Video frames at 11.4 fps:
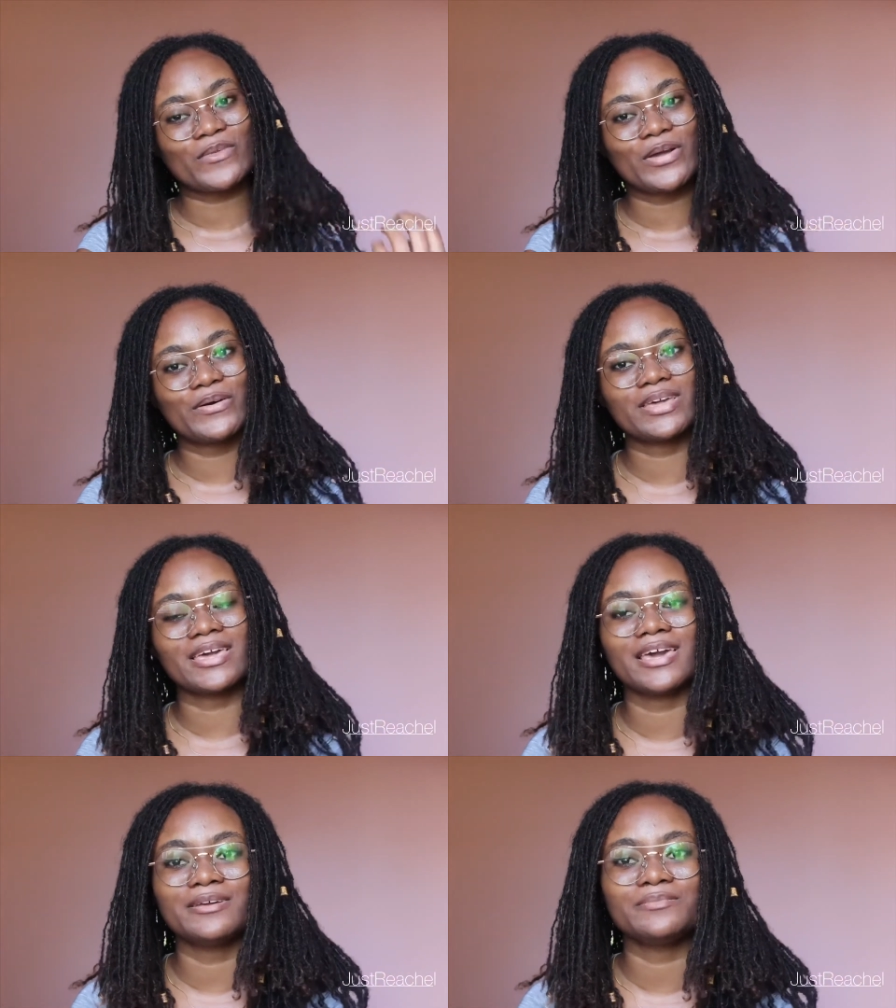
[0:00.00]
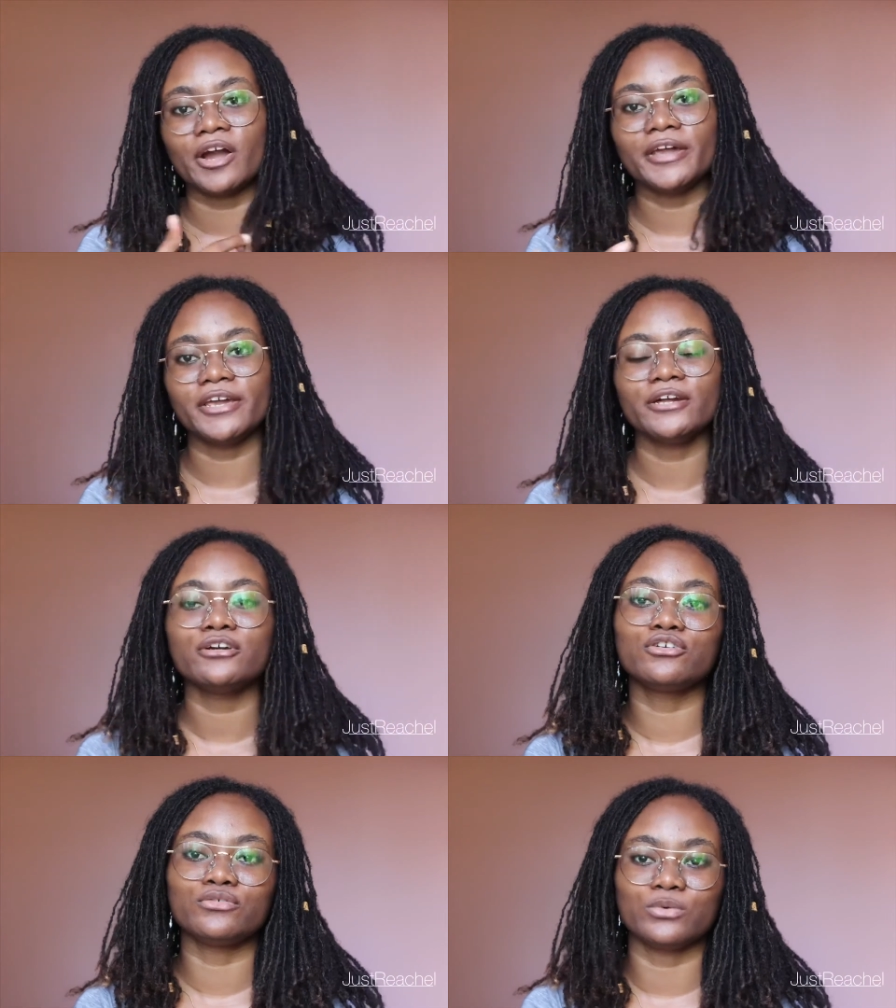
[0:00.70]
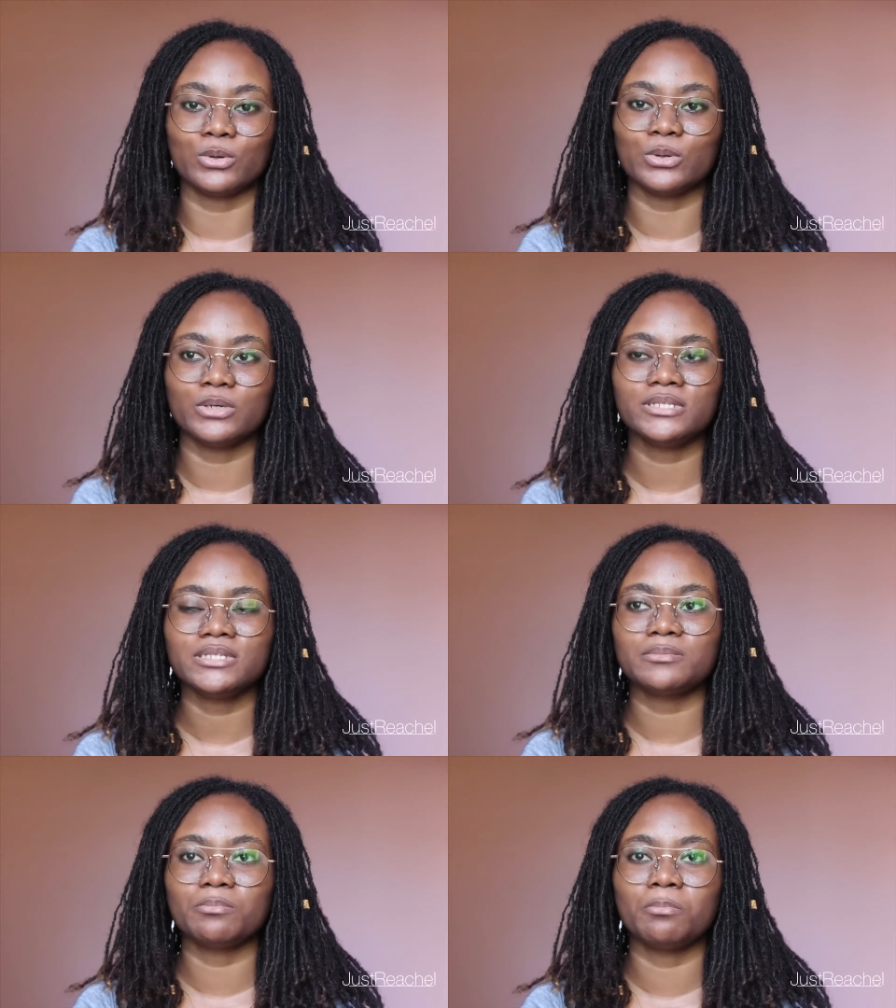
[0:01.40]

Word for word: Okay, our hair grows,